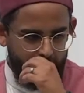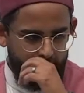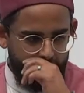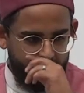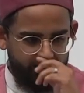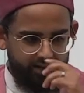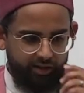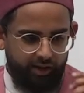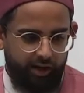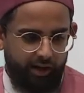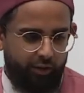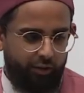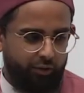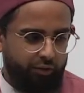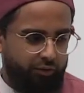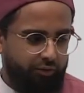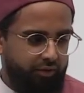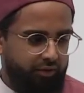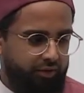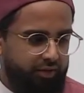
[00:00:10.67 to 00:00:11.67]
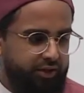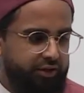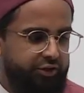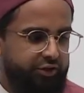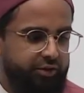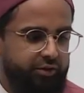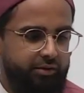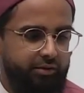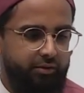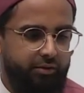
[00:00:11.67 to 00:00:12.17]
In our
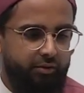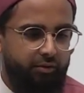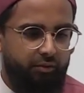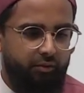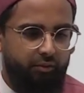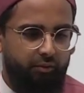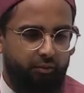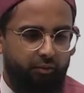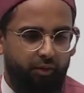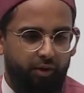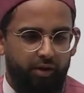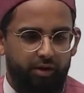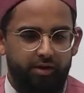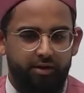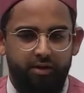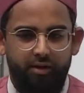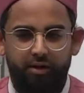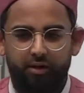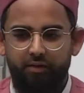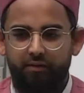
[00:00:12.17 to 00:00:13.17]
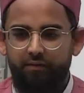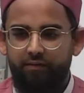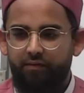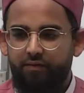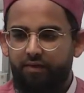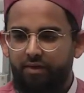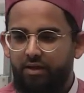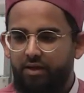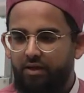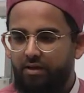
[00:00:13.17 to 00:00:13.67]
religion, one
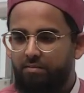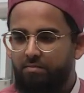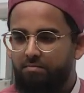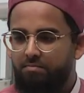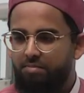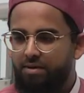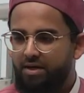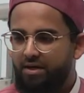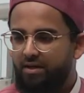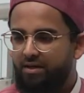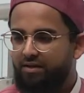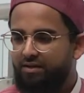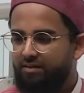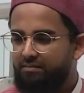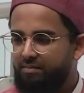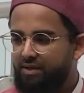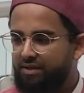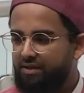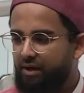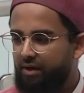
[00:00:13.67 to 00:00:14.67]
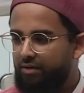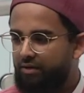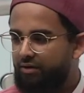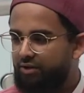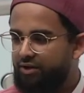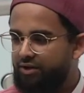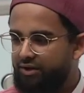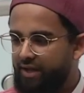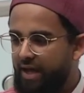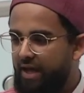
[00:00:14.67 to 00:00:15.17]
of the biggest
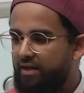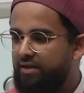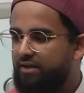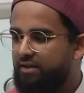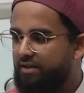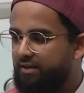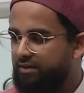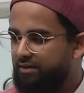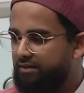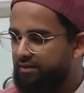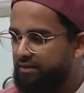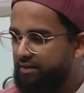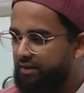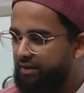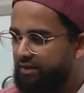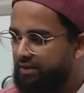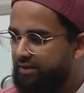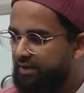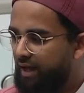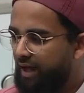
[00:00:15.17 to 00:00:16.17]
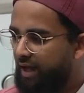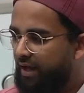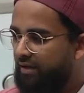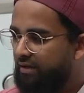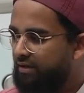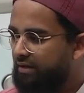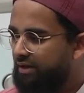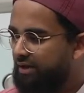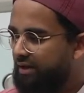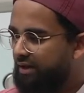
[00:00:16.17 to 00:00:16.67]
misunderstandings is
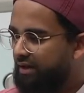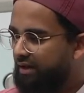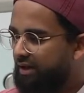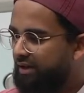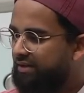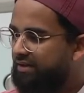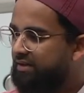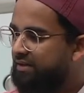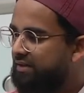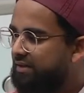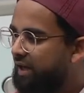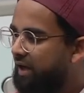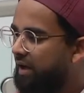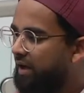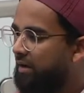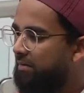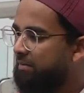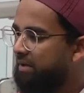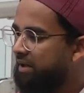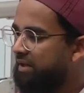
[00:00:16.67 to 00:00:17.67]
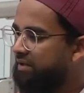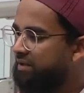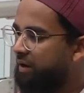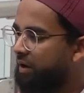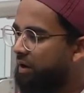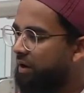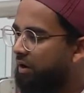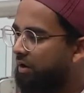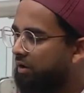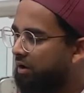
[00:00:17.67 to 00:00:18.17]
that Islam is
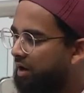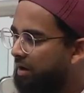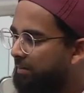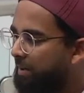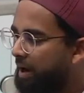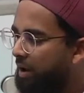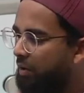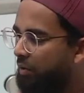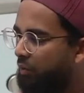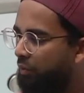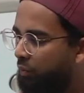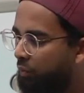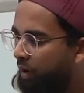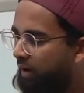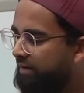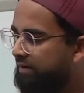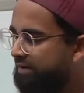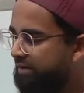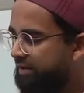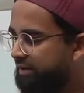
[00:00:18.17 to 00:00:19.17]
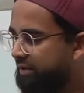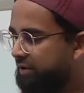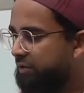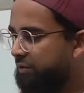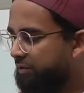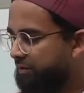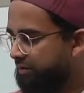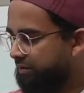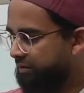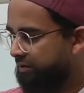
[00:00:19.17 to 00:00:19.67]
all about what to
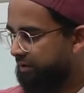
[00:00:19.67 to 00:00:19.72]
do.